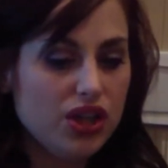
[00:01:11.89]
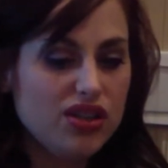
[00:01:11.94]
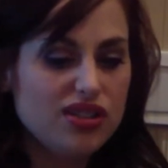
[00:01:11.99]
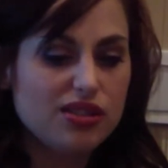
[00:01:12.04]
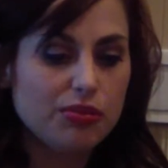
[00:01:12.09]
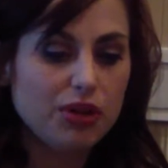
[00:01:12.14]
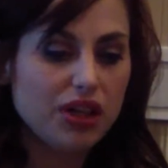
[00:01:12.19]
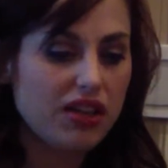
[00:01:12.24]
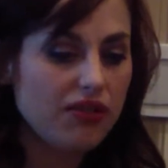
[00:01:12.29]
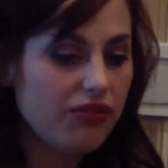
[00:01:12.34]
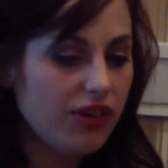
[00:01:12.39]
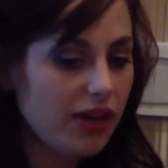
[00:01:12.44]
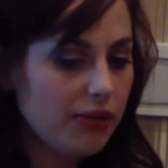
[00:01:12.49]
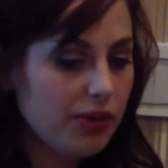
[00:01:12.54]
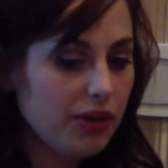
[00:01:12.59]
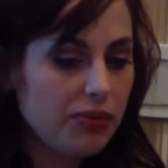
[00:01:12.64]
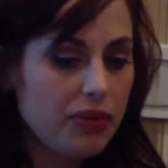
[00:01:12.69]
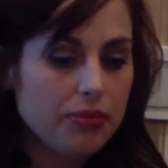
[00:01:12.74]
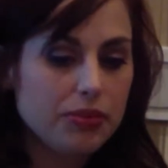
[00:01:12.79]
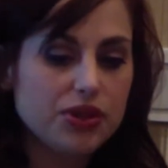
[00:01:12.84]
So bringing
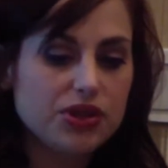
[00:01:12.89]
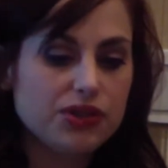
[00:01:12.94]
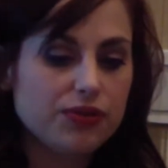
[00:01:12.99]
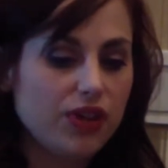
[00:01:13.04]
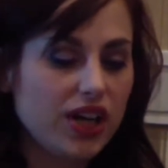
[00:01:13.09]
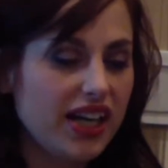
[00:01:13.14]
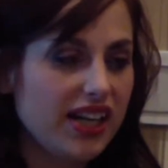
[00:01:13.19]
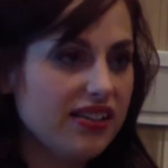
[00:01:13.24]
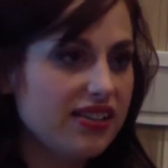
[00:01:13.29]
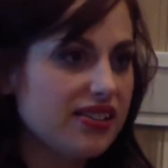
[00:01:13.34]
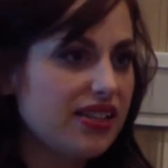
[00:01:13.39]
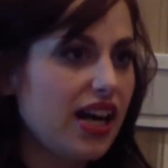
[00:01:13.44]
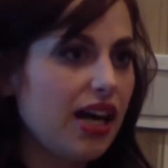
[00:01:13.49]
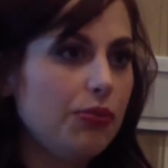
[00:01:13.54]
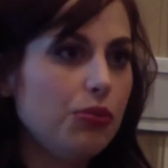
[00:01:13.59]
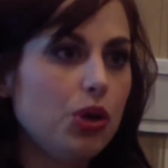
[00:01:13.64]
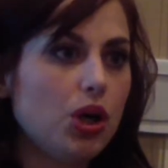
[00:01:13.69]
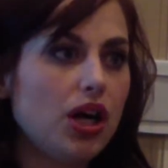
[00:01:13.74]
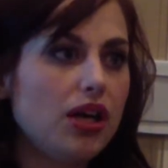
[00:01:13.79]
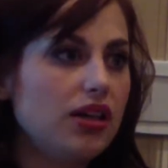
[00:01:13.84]
family members, friends,
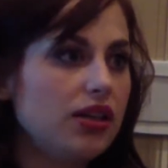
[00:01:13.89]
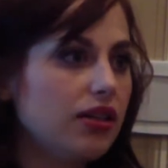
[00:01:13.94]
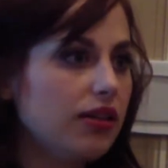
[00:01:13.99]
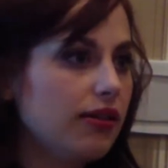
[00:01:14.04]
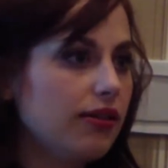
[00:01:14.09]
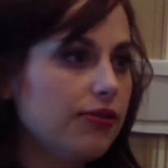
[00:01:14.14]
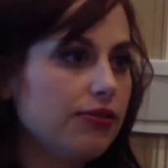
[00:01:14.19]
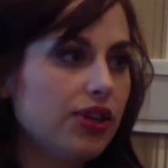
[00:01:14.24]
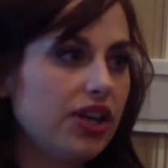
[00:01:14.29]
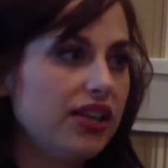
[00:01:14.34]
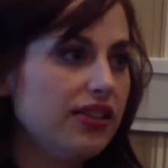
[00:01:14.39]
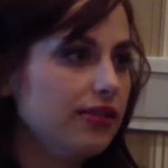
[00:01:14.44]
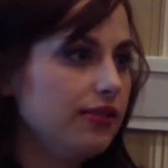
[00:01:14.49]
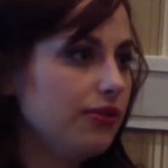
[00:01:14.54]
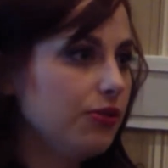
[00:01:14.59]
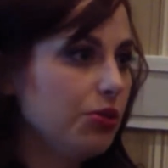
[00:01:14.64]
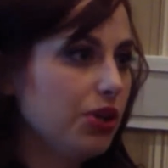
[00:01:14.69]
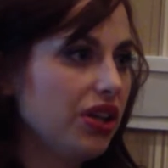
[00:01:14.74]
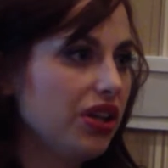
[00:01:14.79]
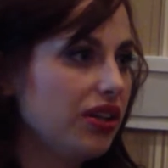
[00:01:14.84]
I brought a
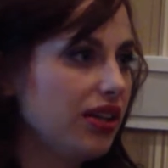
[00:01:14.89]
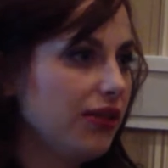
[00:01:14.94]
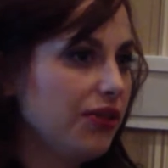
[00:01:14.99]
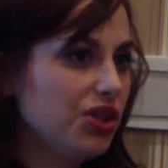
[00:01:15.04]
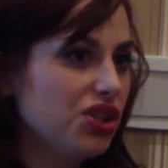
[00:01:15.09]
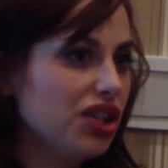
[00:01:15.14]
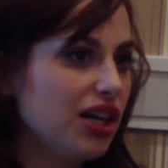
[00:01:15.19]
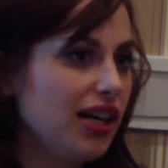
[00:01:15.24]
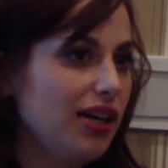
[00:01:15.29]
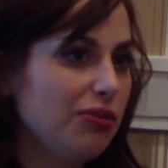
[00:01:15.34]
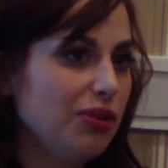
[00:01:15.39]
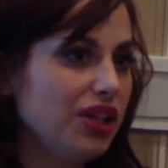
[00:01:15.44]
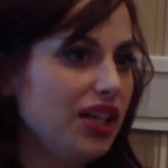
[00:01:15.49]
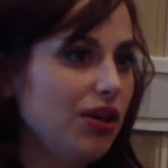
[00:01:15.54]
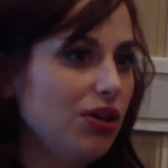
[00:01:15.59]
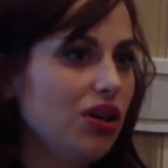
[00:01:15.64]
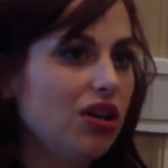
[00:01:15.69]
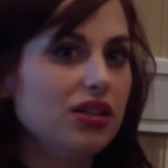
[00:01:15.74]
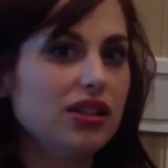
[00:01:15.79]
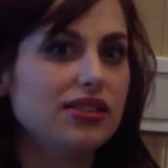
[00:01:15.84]
girlfriend with every time, and
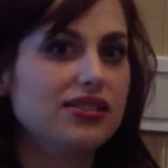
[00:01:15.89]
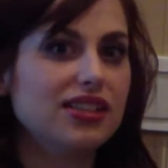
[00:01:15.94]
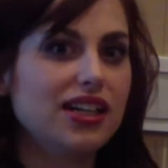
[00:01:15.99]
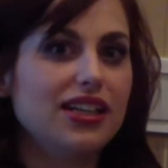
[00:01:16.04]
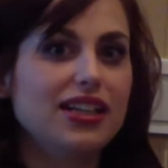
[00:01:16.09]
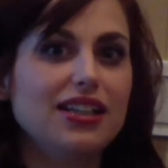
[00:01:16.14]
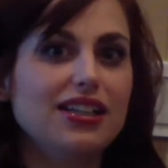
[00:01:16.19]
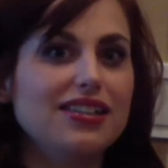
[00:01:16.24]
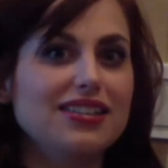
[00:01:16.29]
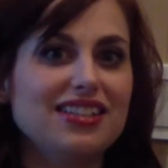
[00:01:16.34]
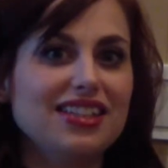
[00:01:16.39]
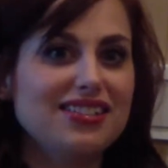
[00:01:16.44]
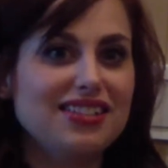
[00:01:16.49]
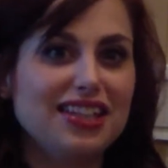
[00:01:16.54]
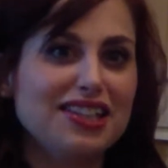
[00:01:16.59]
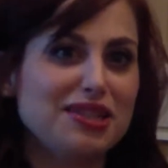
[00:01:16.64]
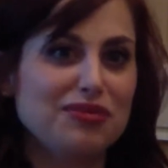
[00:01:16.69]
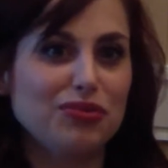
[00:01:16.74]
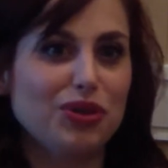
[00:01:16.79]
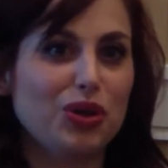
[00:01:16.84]
they were all excited because they
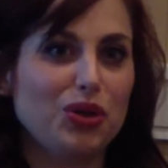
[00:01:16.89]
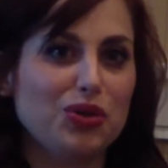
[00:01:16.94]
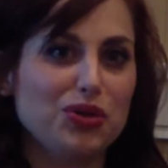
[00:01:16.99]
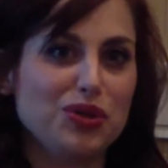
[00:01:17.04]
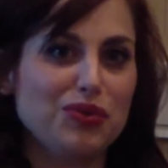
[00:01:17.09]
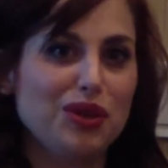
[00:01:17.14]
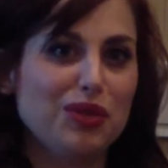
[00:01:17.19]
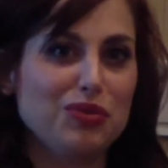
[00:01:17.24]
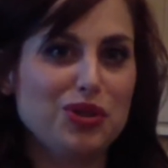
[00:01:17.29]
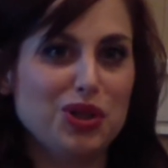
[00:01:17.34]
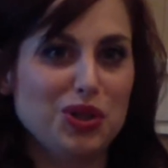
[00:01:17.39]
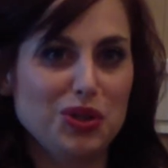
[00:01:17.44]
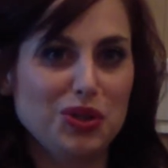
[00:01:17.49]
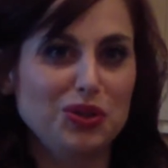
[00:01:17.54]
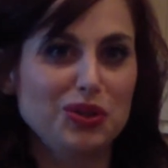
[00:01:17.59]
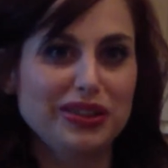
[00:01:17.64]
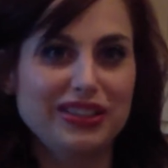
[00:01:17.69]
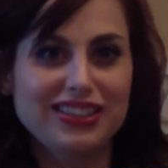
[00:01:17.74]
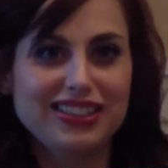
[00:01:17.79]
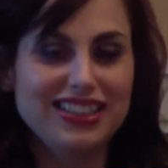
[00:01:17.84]
take some photos of them too,
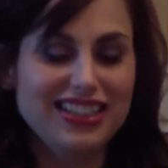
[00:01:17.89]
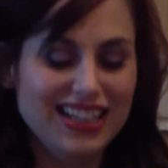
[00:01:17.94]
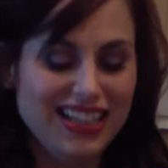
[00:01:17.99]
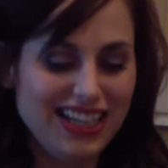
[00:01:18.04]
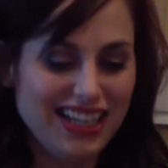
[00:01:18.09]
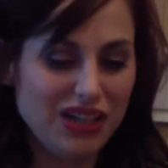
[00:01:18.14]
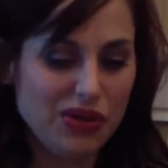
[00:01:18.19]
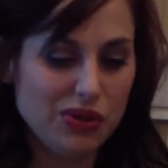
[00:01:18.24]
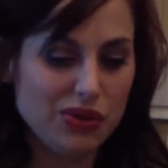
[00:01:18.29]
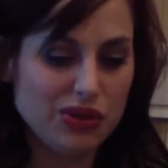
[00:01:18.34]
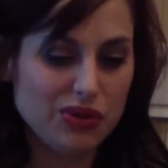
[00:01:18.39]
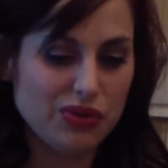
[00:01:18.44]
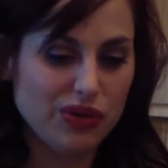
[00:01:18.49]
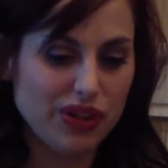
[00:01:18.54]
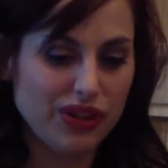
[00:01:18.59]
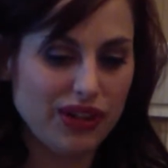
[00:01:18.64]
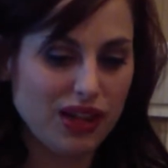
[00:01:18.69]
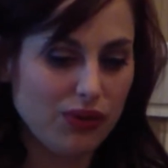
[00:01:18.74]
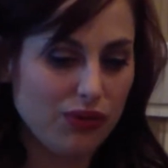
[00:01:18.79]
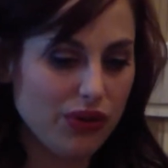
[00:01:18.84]
and it was a
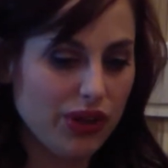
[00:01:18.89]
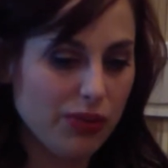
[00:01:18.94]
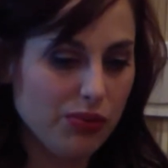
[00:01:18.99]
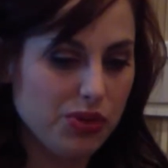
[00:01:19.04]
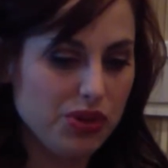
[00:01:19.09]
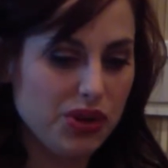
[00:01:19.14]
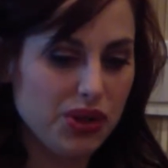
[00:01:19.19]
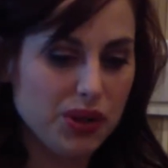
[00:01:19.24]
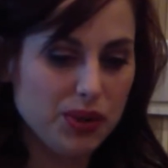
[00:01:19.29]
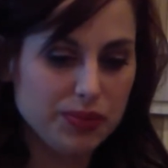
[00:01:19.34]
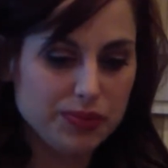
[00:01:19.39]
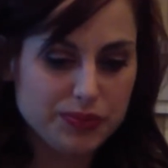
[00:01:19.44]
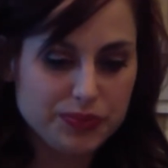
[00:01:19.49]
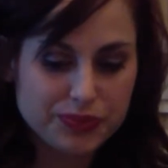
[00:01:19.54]
fun thing for them to do.